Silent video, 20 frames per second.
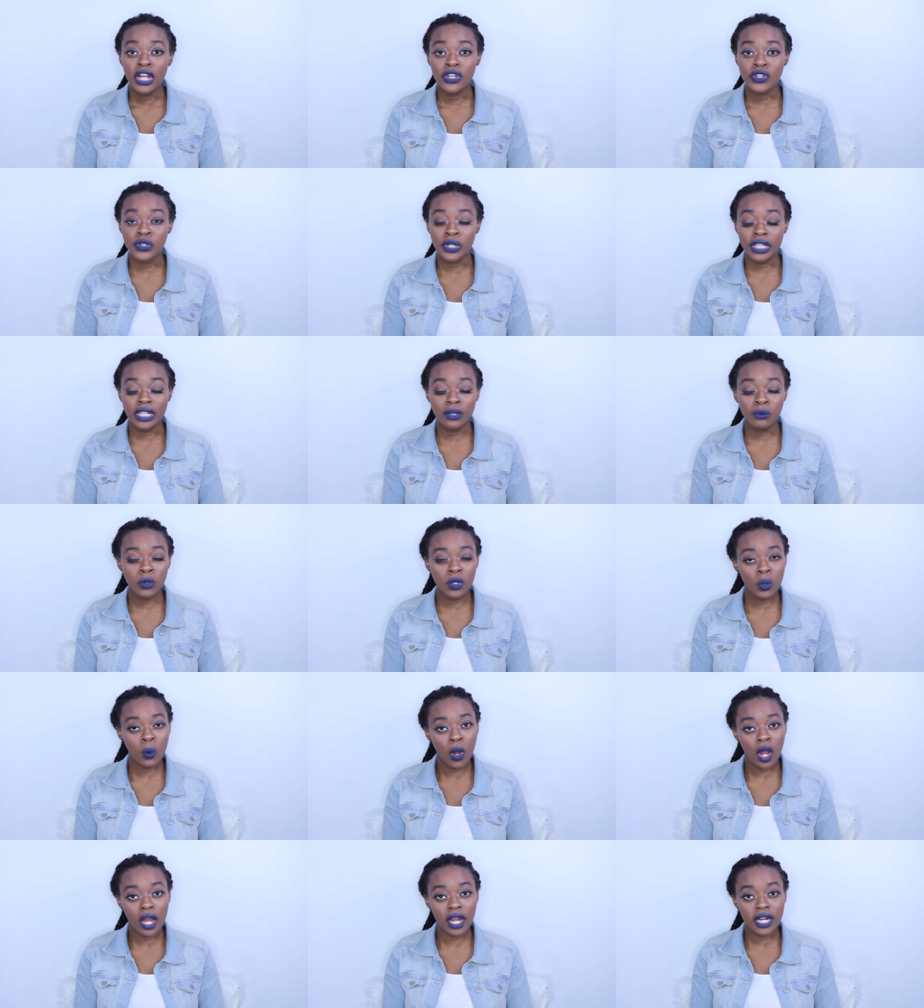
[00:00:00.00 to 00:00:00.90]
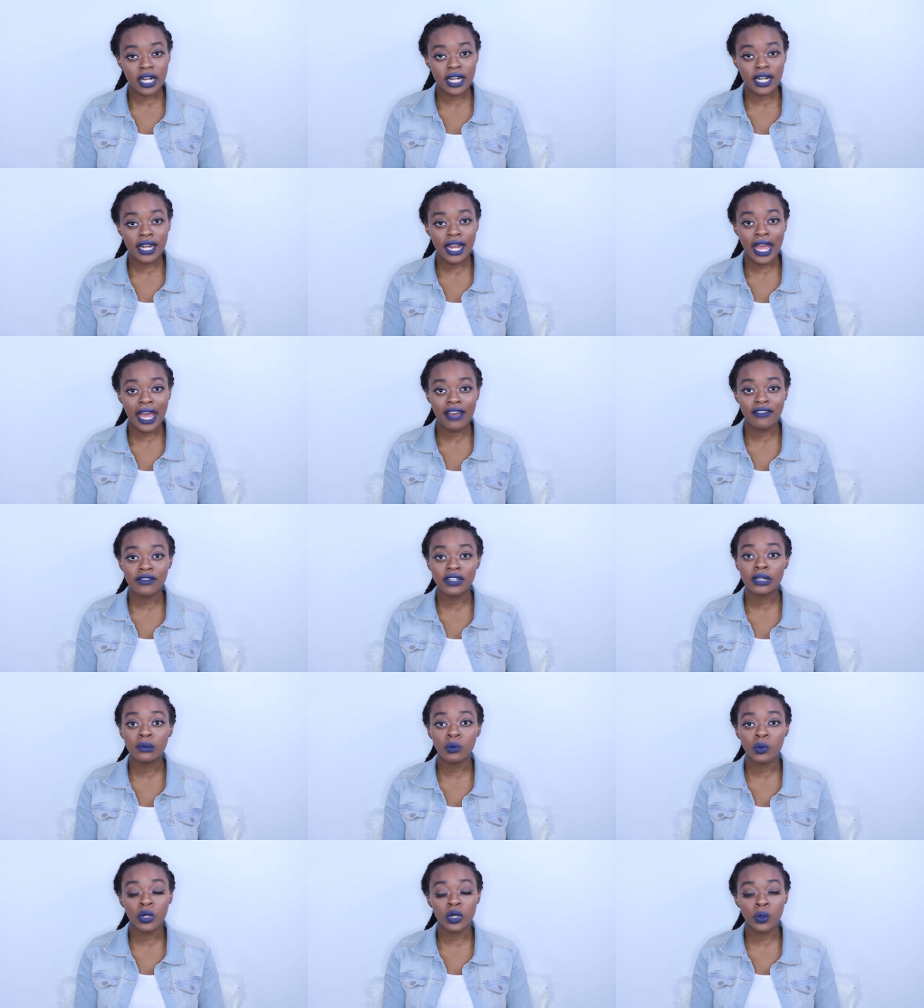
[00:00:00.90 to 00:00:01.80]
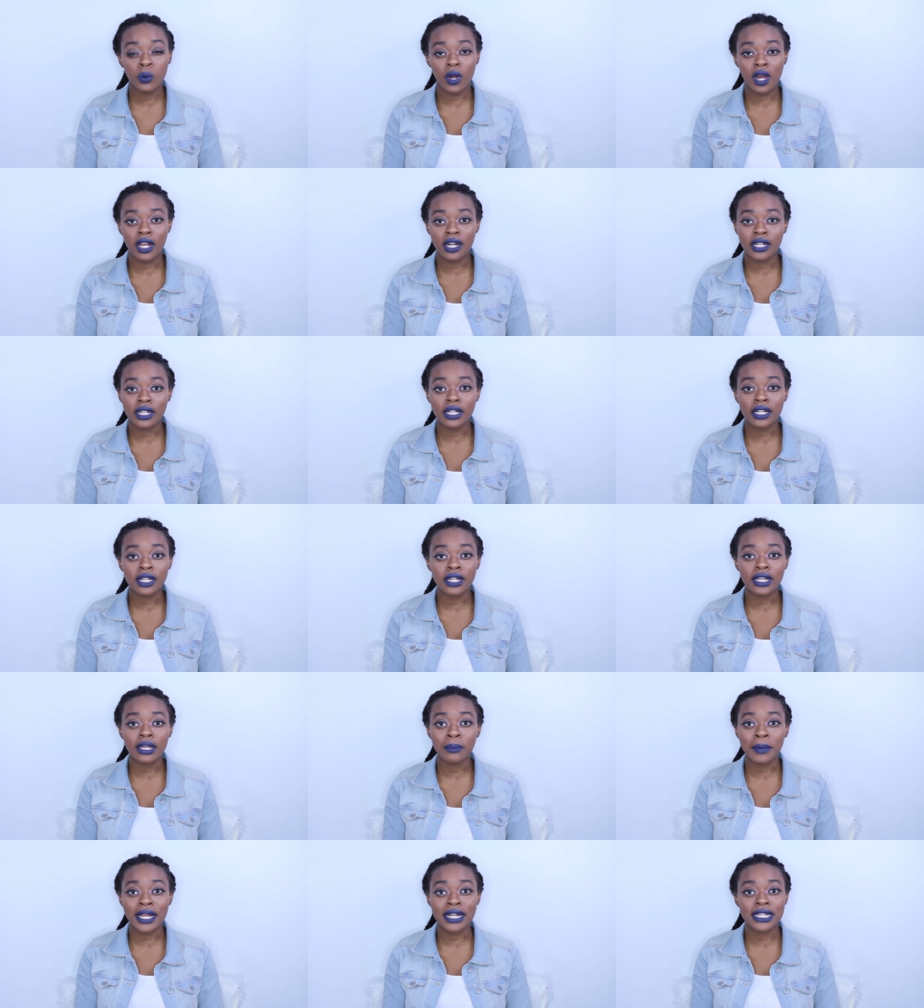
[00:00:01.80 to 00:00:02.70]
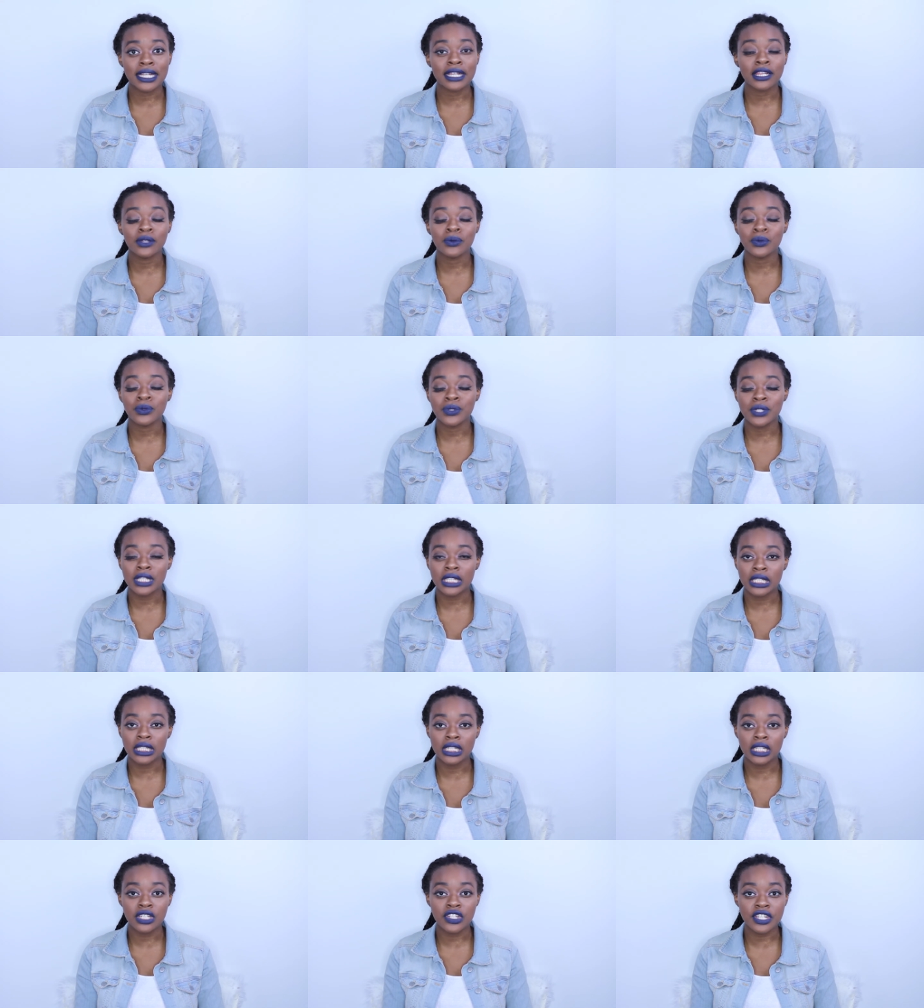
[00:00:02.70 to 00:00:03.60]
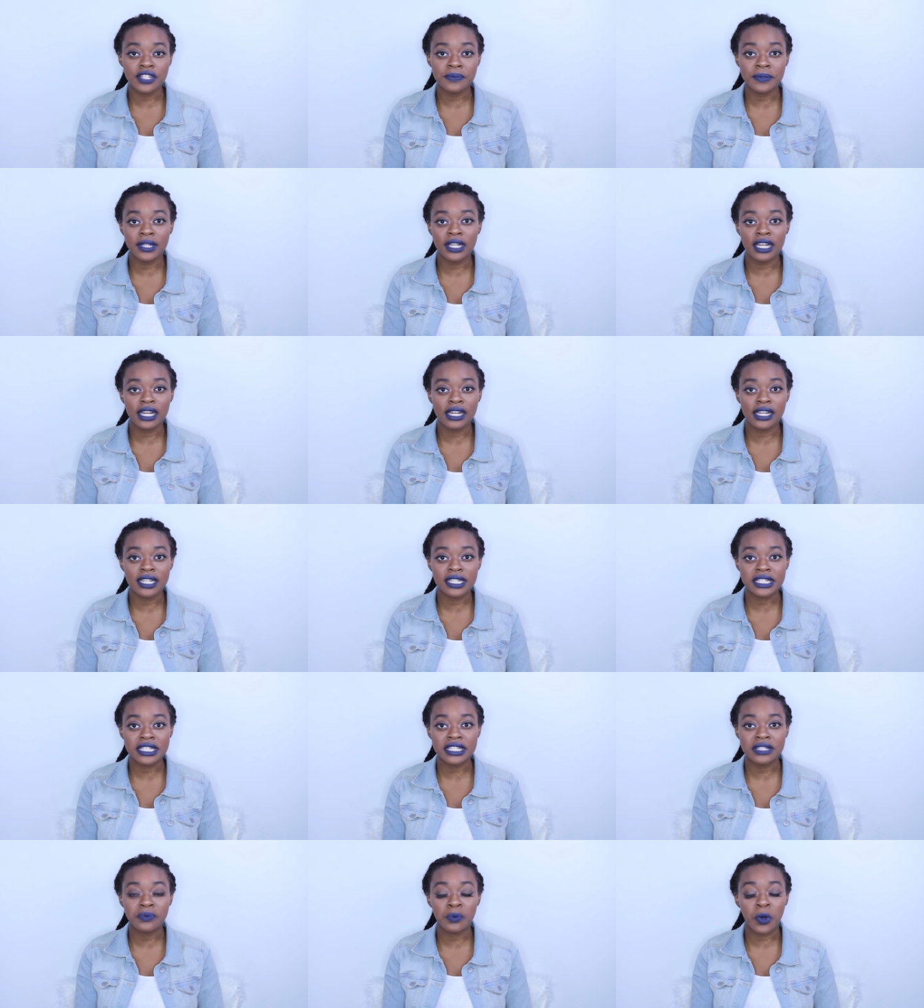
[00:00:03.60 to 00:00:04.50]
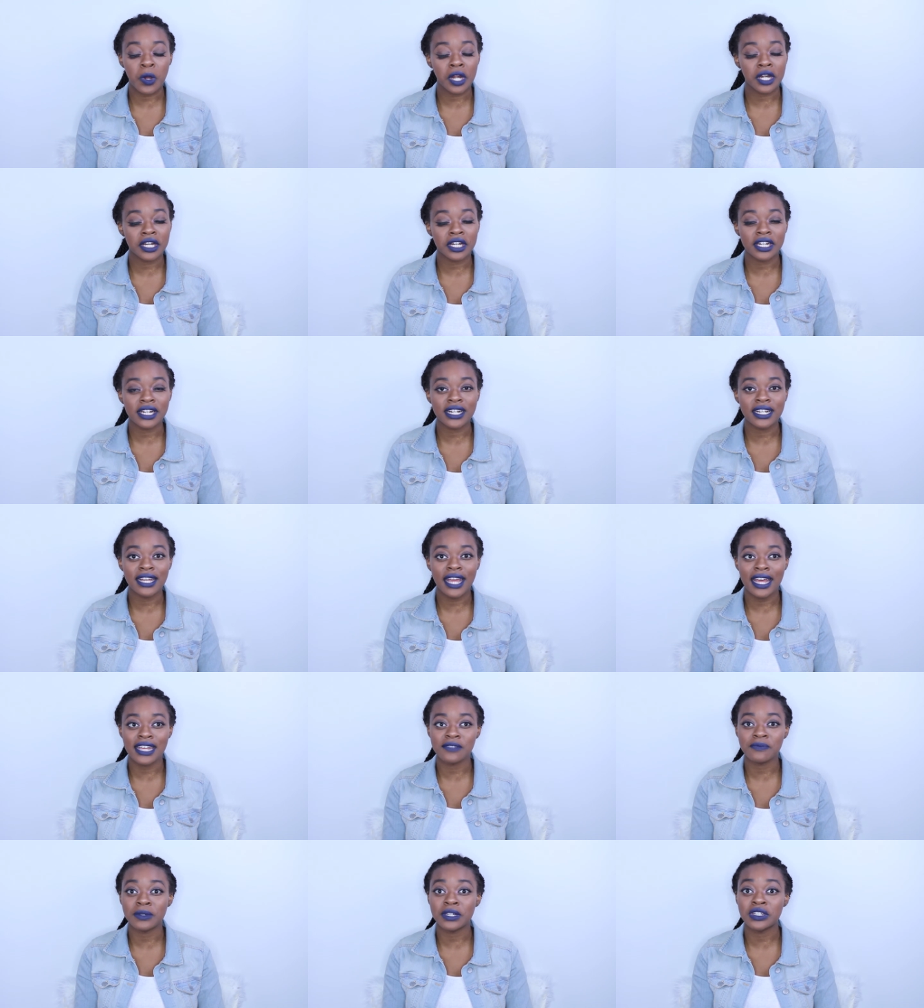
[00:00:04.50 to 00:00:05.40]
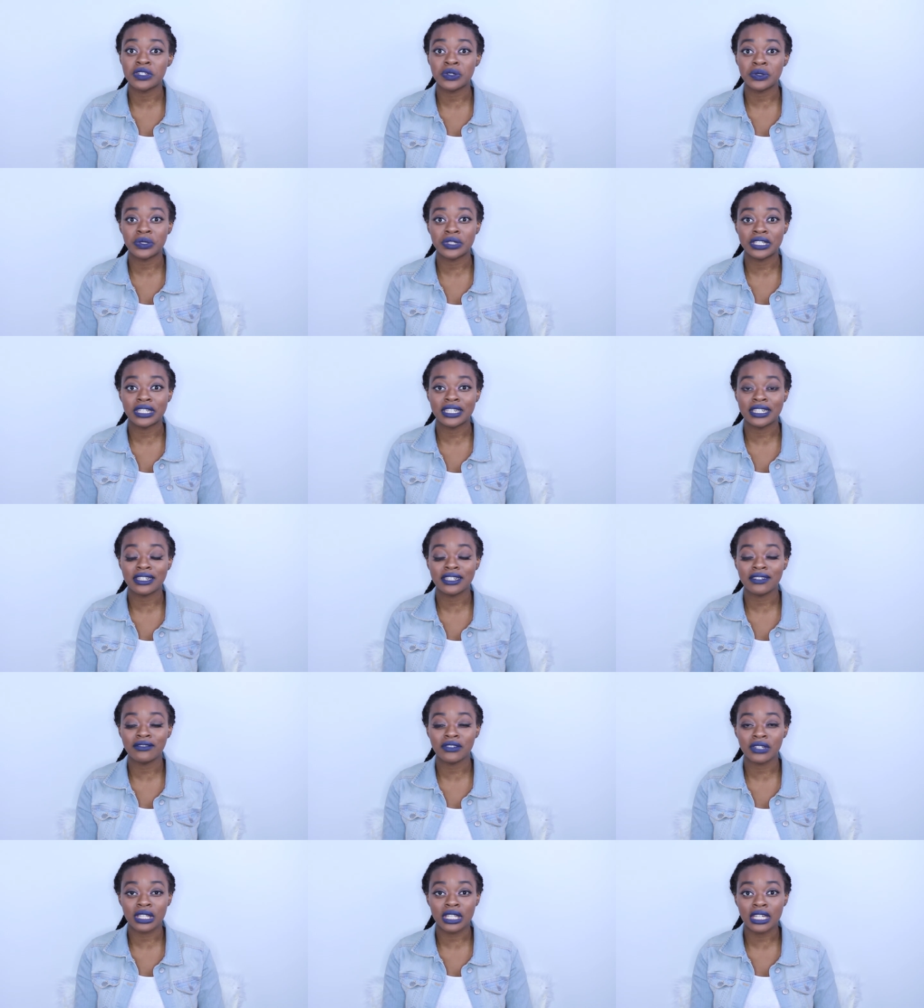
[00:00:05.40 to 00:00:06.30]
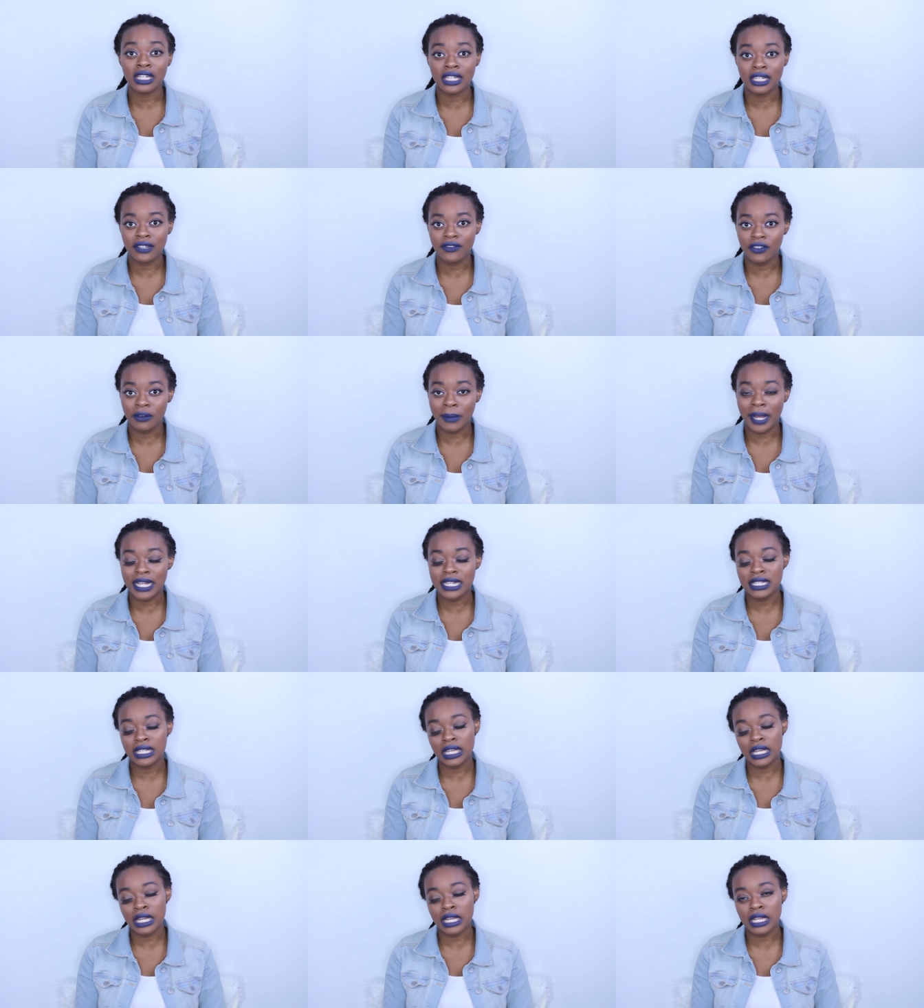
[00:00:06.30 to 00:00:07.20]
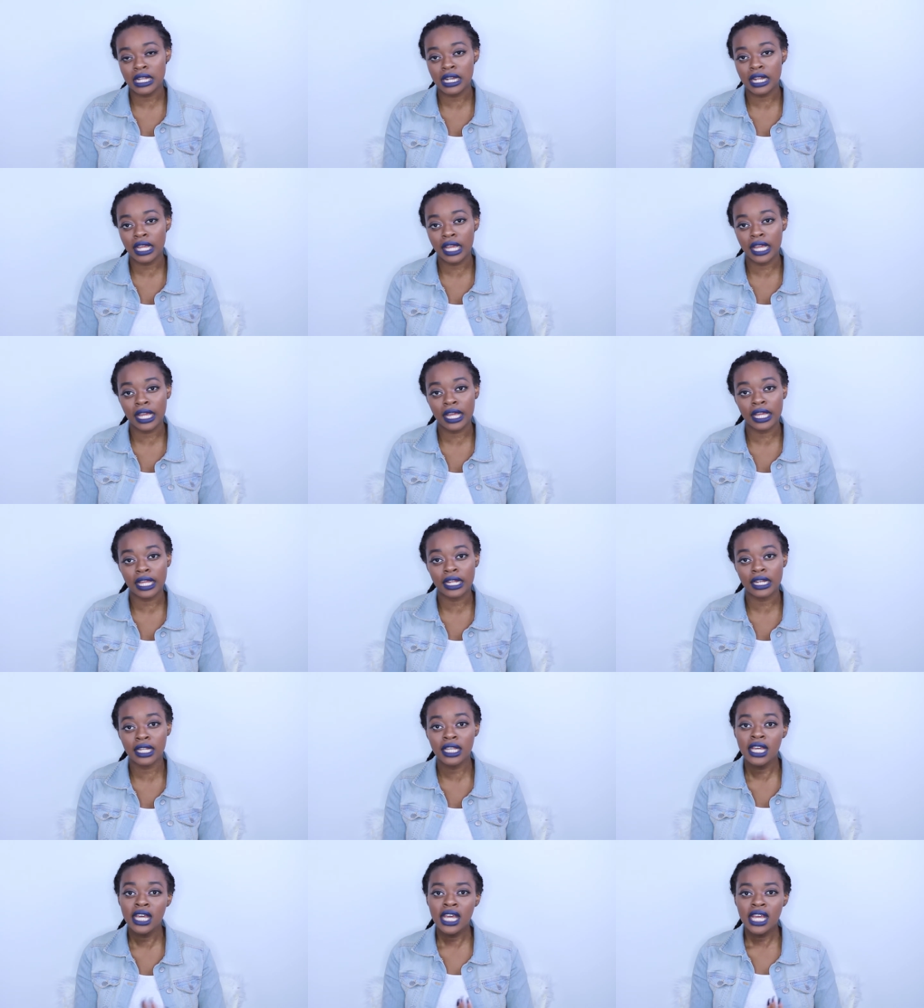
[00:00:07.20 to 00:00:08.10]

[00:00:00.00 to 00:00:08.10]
drinking more water, having more water in my daily routine, just because water has been doing really good for my skin and